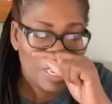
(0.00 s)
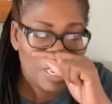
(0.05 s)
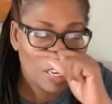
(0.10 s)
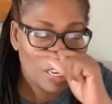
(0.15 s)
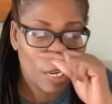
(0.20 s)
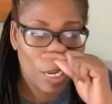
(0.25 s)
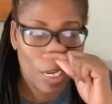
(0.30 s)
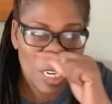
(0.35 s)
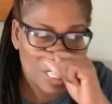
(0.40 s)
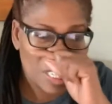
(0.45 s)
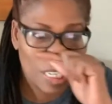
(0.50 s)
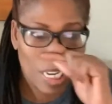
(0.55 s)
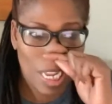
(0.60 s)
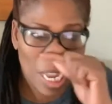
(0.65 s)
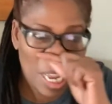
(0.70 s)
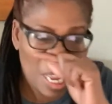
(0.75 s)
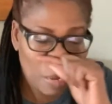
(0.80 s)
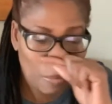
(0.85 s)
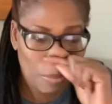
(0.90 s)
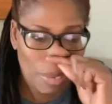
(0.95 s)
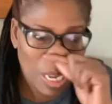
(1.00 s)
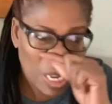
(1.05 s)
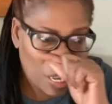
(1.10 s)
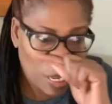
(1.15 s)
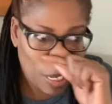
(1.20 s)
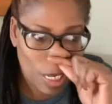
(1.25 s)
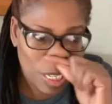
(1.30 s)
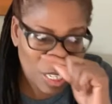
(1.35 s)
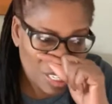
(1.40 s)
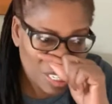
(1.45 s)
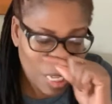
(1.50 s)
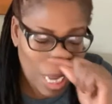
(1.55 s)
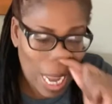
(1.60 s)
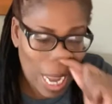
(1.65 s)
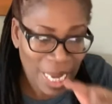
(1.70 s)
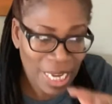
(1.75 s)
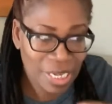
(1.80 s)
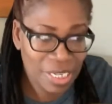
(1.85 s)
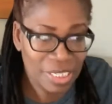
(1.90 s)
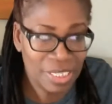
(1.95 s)
You understand? Because
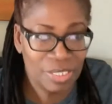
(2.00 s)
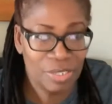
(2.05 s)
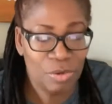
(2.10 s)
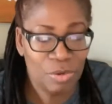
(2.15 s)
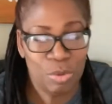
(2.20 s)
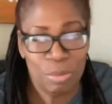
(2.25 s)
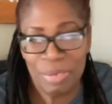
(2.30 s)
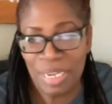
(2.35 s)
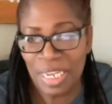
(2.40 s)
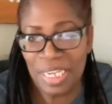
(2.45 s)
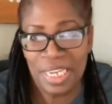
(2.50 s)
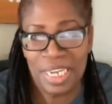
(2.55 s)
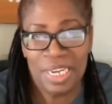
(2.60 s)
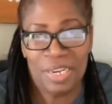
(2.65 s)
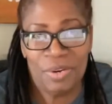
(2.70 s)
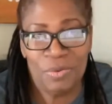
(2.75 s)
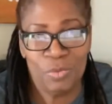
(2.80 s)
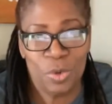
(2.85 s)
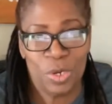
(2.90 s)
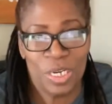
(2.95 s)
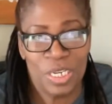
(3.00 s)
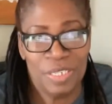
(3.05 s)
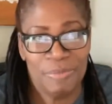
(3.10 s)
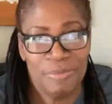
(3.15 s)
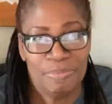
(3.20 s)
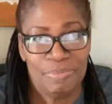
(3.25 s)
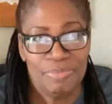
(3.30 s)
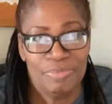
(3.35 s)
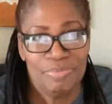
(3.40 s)
I couldn't comb my hair in one.